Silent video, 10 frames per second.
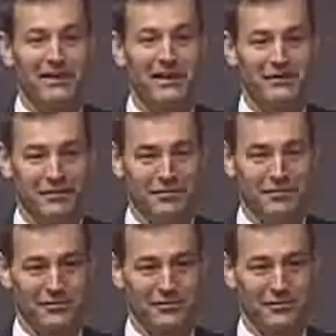dead in
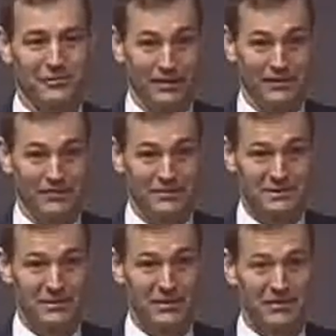the next
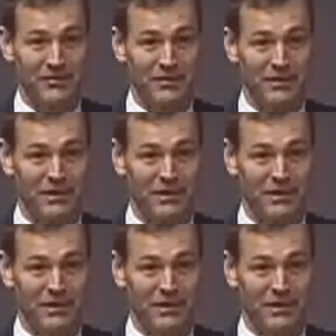6 months?